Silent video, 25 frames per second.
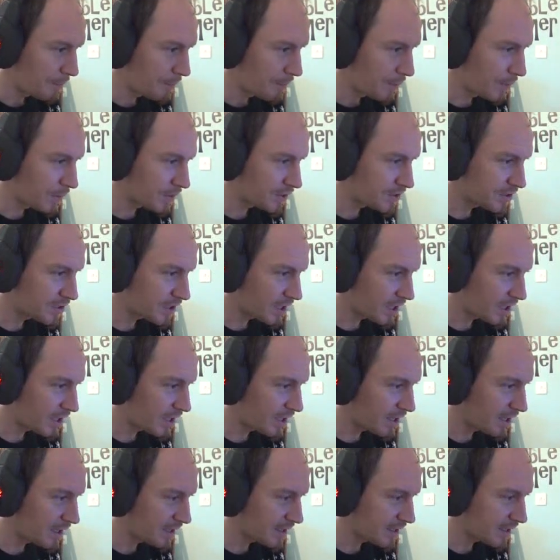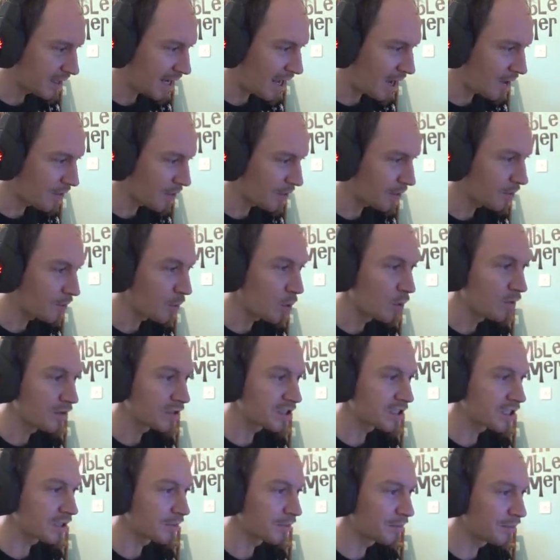But now that the move
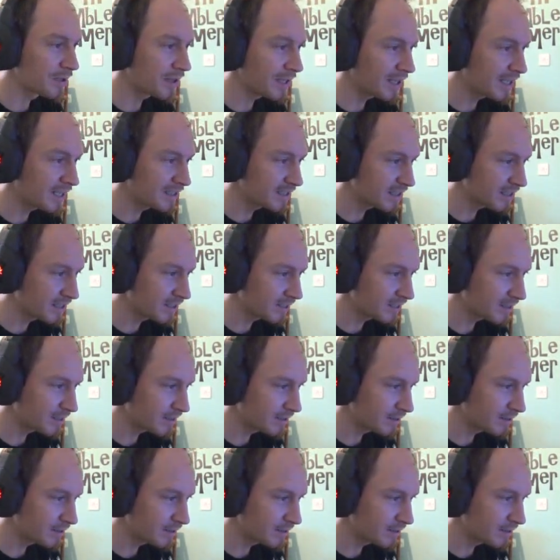is completed,